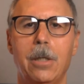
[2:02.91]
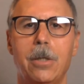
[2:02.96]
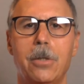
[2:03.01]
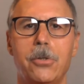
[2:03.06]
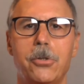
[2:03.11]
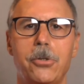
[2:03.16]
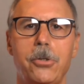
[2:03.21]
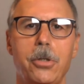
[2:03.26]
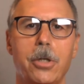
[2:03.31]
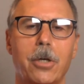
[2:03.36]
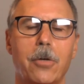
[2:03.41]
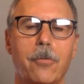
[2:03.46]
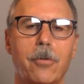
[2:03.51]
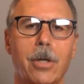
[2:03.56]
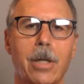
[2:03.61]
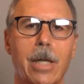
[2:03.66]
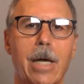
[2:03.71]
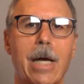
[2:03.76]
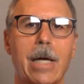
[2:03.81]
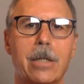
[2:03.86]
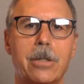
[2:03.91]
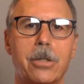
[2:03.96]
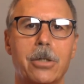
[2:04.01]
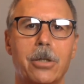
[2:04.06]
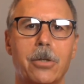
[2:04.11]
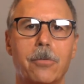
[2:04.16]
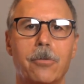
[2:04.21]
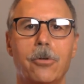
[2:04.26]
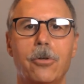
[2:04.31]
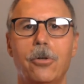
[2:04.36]
So you can relax in
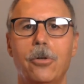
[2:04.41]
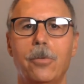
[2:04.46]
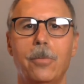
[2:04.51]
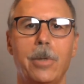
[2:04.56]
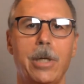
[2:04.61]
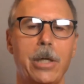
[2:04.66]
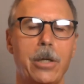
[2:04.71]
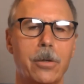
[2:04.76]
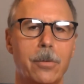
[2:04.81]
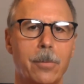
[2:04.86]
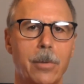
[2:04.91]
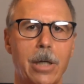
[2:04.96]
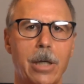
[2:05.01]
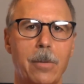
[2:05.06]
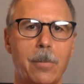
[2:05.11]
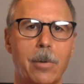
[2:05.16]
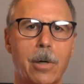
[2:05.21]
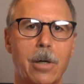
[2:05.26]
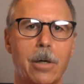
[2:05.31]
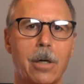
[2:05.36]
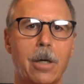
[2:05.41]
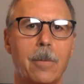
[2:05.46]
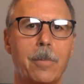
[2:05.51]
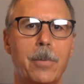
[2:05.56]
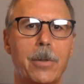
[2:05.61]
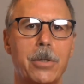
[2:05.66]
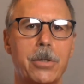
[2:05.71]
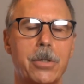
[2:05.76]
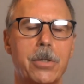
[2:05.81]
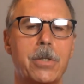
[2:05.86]
the room, hit your mini bar up,
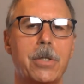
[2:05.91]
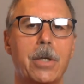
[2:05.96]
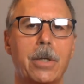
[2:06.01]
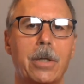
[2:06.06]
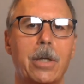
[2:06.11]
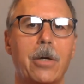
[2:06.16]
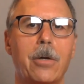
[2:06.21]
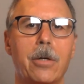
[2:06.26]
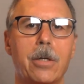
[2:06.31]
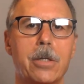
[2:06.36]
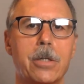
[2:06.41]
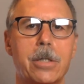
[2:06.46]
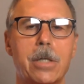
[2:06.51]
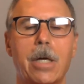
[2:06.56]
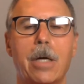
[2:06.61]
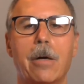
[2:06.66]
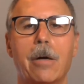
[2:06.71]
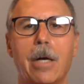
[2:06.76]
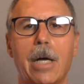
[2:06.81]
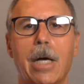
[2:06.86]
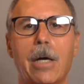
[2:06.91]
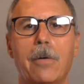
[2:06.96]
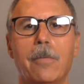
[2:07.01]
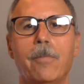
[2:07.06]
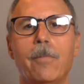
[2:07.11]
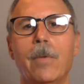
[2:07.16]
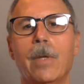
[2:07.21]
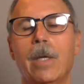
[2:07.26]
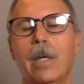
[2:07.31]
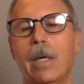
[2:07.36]
and just sit there and stare out
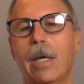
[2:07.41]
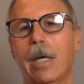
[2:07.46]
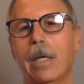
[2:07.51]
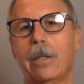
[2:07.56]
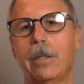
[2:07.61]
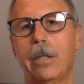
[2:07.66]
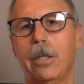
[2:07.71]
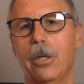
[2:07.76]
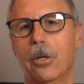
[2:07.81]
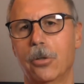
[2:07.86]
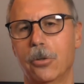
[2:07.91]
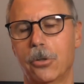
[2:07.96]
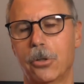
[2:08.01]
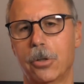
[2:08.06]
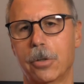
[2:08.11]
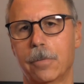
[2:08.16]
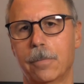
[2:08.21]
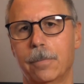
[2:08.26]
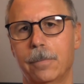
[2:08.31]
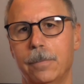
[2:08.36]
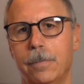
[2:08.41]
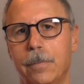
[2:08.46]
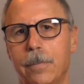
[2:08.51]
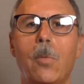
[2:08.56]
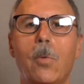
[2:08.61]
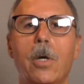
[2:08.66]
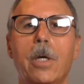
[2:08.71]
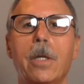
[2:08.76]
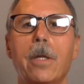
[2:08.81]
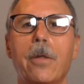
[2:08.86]
at the ocean. Now
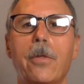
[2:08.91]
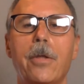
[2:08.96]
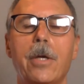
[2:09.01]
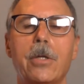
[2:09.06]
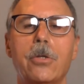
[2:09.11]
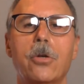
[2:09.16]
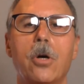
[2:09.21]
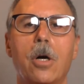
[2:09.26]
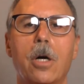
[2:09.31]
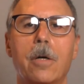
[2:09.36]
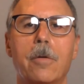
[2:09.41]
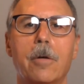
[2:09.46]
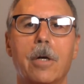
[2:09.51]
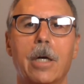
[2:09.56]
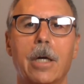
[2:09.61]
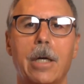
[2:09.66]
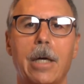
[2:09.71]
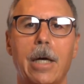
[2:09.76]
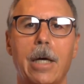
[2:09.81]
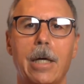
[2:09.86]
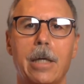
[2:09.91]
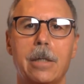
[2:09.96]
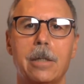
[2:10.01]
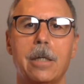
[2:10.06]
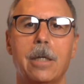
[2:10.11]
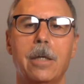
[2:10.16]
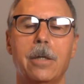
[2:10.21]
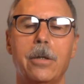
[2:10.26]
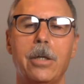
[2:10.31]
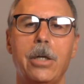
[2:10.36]
one of the things Hard Rock has
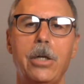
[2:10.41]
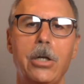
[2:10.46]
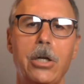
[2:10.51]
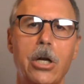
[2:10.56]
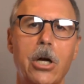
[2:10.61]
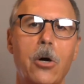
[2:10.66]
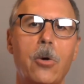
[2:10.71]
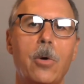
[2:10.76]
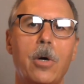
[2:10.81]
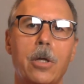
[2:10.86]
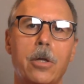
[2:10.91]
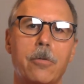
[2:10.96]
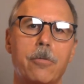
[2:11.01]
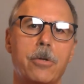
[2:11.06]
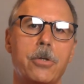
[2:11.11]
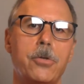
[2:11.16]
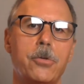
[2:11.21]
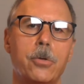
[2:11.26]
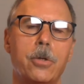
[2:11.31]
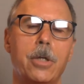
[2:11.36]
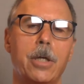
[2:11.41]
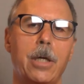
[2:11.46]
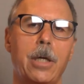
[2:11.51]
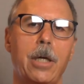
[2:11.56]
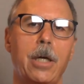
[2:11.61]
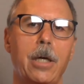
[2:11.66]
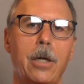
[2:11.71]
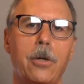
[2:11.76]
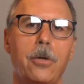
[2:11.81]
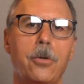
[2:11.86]
that no other resort in
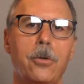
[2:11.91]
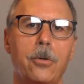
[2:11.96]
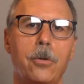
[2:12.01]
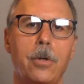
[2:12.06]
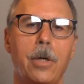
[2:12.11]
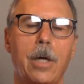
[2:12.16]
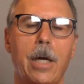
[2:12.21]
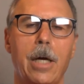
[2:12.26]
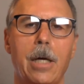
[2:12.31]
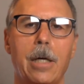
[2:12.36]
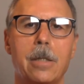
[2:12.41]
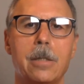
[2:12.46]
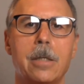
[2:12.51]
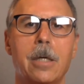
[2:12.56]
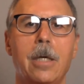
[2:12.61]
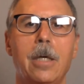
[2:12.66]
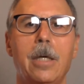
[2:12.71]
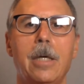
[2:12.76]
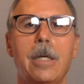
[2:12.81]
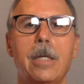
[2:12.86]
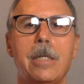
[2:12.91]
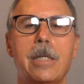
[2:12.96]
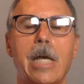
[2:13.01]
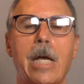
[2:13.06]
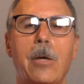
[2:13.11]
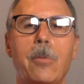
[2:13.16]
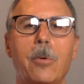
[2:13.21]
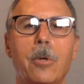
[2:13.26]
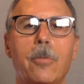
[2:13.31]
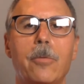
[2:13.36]
Cancun has is
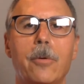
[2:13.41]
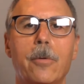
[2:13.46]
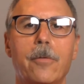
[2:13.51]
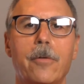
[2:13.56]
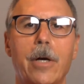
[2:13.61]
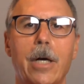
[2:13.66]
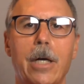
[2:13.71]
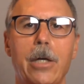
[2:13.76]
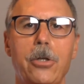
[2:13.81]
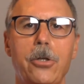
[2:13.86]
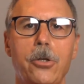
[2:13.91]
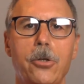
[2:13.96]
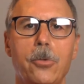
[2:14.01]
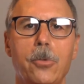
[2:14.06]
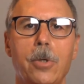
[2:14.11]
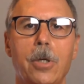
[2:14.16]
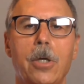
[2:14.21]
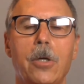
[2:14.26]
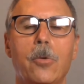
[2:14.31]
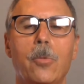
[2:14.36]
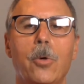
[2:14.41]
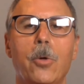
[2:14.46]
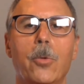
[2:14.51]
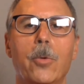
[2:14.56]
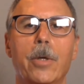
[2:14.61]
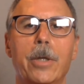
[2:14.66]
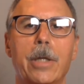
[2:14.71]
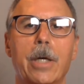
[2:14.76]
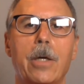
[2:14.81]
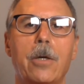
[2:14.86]
they will provide you with
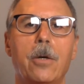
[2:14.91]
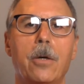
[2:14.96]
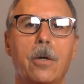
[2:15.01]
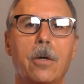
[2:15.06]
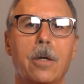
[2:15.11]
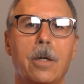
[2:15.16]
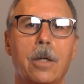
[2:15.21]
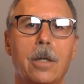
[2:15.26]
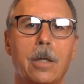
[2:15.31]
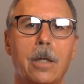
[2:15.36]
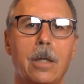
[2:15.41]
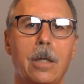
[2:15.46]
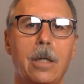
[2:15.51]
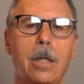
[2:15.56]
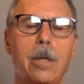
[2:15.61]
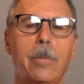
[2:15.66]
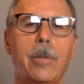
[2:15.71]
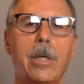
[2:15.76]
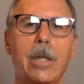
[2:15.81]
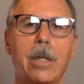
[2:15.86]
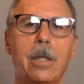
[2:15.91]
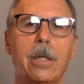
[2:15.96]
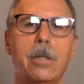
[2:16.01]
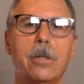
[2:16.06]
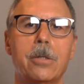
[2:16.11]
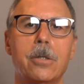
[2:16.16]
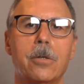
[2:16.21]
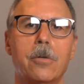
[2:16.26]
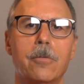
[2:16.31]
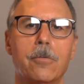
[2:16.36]
what they call
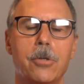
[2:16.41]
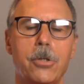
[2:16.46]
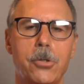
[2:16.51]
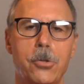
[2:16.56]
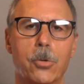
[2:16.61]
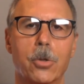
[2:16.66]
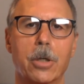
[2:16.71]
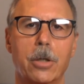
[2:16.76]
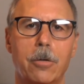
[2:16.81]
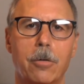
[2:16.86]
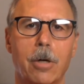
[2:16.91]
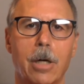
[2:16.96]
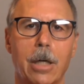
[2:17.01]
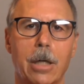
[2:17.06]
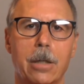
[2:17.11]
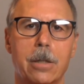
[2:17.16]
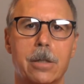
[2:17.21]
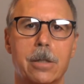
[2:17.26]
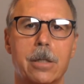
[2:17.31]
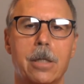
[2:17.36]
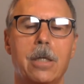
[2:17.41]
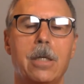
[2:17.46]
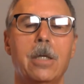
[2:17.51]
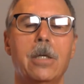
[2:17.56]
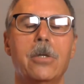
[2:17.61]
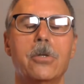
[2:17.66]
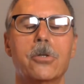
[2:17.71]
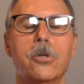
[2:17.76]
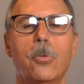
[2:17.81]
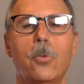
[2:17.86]
limitless resort credits.
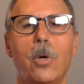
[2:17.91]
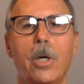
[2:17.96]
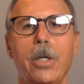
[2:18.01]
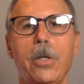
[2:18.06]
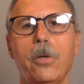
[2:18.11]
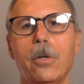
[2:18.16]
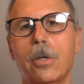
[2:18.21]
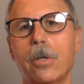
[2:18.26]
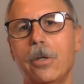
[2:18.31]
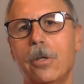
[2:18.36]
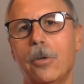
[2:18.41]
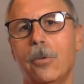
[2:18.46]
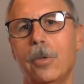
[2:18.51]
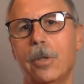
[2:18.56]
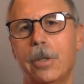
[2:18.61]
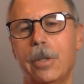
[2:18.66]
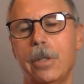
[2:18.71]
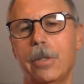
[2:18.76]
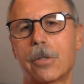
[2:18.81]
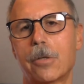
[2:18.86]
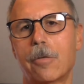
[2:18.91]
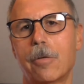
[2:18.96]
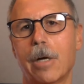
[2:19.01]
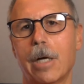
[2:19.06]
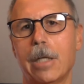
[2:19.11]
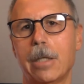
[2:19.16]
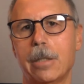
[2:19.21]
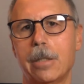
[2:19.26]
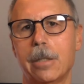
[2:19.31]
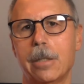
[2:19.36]
So what you can do with these
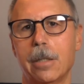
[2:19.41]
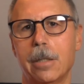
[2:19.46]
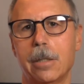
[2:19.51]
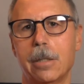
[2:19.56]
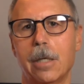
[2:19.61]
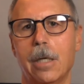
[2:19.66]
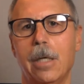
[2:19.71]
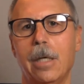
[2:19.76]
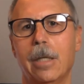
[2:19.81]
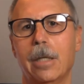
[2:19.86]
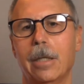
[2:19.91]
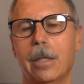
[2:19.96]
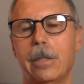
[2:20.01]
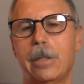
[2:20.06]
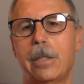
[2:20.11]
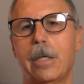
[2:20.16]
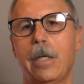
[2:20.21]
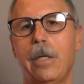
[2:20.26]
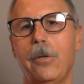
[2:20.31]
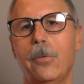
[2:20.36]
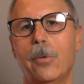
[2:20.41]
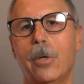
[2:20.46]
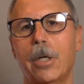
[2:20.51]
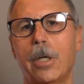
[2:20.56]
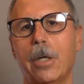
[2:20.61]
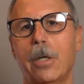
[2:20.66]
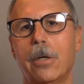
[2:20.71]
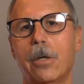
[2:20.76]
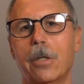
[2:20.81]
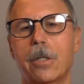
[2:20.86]
credits is, let's say you want to
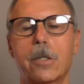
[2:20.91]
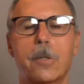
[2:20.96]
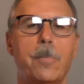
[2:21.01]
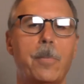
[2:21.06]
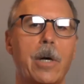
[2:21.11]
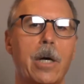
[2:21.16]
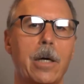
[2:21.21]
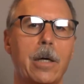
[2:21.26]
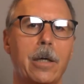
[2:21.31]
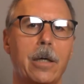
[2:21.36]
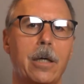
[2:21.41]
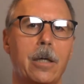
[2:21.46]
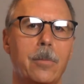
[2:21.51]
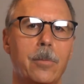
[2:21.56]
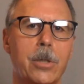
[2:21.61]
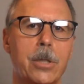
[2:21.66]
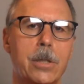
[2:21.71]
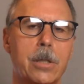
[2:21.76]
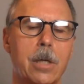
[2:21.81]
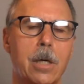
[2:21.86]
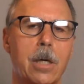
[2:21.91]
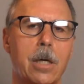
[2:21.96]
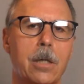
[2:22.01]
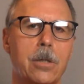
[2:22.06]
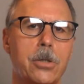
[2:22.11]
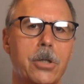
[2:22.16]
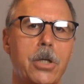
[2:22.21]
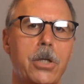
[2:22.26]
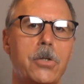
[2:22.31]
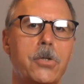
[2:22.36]
go to the spa and get a
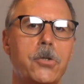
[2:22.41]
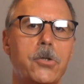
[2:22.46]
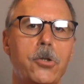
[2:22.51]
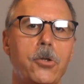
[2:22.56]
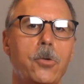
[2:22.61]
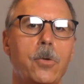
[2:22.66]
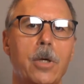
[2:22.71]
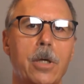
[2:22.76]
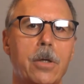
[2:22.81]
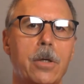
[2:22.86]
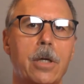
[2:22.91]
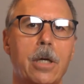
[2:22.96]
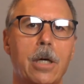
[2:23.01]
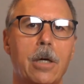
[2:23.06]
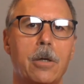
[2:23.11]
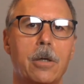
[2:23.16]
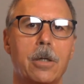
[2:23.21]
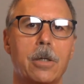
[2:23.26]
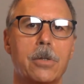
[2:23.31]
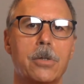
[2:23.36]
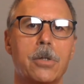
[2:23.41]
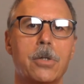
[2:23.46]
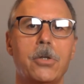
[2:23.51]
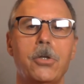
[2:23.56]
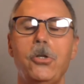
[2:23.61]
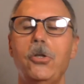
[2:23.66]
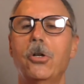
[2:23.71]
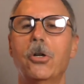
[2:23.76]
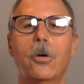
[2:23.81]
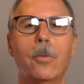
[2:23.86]
massage. It's $200.
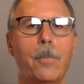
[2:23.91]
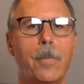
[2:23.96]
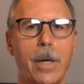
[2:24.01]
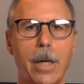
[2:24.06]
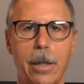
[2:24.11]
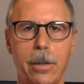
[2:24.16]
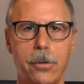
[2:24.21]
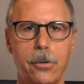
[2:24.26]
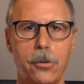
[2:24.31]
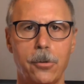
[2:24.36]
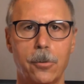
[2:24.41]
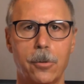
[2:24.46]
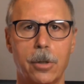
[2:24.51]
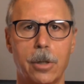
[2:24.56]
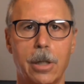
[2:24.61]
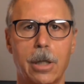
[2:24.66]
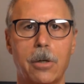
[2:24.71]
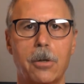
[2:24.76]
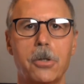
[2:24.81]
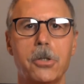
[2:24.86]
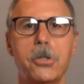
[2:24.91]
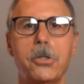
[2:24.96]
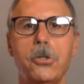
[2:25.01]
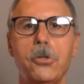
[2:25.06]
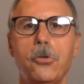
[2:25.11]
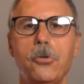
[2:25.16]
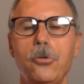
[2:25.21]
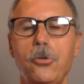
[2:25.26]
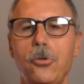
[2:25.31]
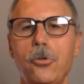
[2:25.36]
You don't pay $200.
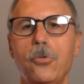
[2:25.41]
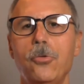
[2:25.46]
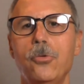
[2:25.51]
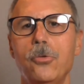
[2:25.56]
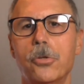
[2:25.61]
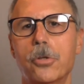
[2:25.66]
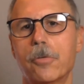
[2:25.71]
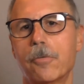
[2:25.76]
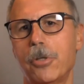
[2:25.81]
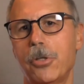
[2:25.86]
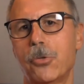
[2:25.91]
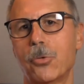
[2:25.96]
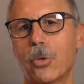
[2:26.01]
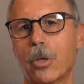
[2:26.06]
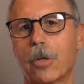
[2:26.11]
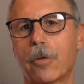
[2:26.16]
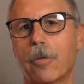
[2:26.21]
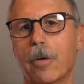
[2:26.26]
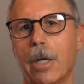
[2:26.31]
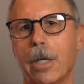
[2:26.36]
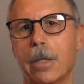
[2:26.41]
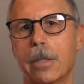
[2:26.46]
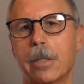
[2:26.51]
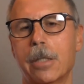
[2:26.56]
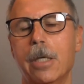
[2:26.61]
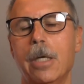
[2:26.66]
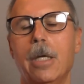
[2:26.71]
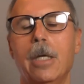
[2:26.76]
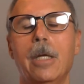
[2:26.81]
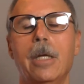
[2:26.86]
You use the resort credits.
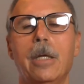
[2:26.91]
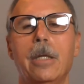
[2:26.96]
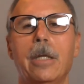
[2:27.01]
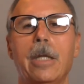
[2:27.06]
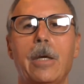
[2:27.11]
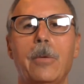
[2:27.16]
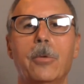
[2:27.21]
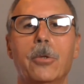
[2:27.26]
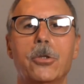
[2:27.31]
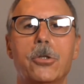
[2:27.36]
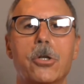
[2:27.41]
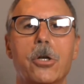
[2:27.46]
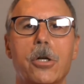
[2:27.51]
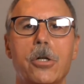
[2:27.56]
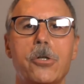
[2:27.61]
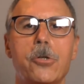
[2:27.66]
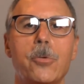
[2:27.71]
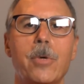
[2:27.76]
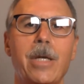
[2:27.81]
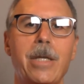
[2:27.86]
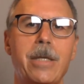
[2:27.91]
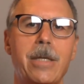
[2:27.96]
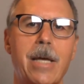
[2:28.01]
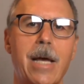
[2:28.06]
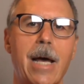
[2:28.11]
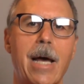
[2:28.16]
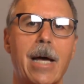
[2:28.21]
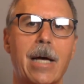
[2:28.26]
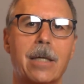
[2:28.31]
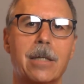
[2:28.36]
They will charge you a
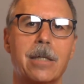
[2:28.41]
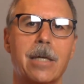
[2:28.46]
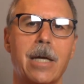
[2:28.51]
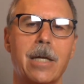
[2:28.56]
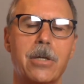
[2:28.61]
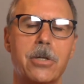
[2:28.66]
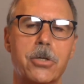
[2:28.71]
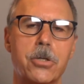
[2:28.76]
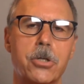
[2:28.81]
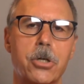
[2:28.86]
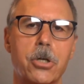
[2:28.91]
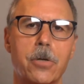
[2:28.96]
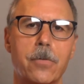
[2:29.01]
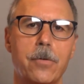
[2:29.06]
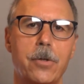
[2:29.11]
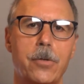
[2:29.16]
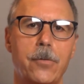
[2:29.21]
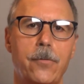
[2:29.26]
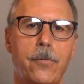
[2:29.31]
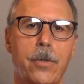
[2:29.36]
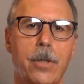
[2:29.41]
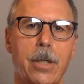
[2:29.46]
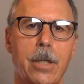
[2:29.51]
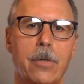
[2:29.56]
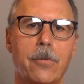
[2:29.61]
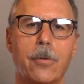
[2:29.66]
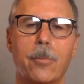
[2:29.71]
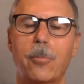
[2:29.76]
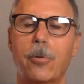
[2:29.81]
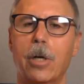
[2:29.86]
tax and service fee
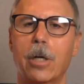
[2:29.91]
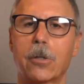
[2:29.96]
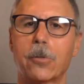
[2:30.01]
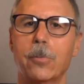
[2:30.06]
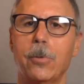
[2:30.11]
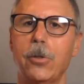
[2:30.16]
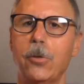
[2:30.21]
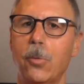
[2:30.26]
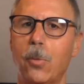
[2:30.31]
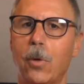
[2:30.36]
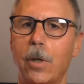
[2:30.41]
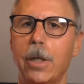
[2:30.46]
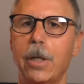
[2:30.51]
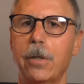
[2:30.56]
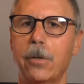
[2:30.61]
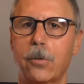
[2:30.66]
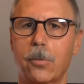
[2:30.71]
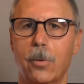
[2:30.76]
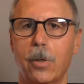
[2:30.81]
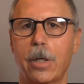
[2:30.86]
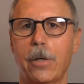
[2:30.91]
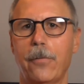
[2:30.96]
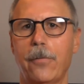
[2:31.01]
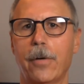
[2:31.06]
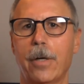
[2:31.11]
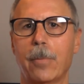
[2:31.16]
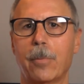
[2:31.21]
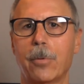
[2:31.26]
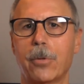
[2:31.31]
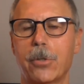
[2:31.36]
of approximately 20 to
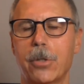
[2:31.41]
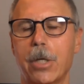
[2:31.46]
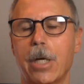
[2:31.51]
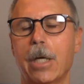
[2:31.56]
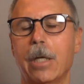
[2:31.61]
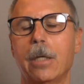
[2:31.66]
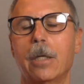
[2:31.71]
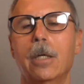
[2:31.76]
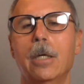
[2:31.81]
25%.